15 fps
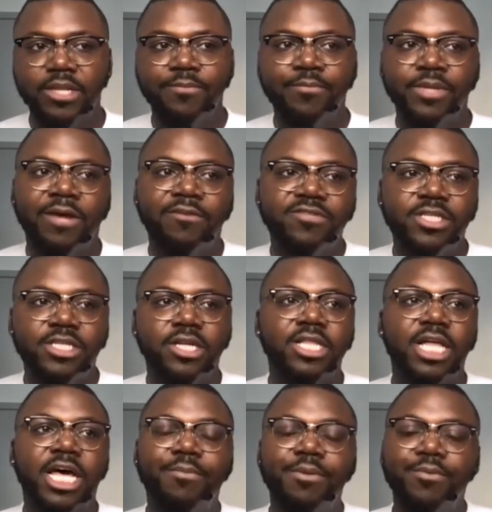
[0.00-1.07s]
but but I've
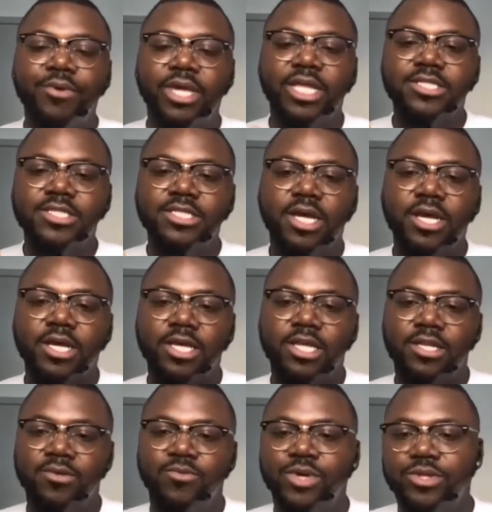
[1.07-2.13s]
seen a lot of people get
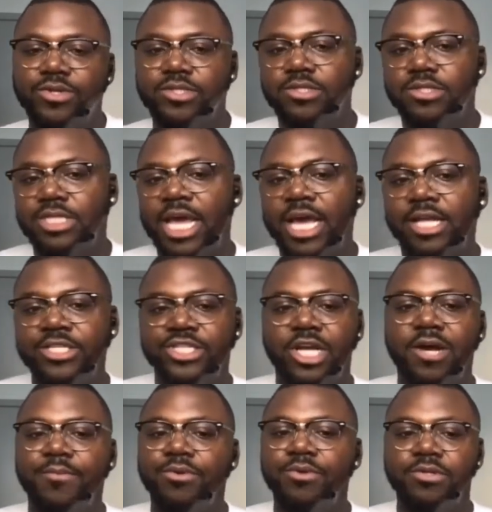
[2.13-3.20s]
stuck in whether it's
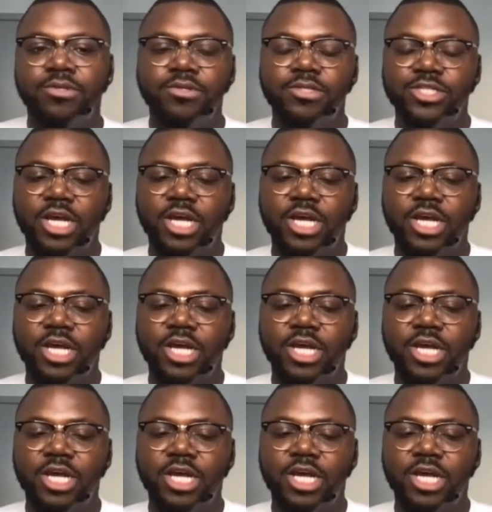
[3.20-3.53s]
that job or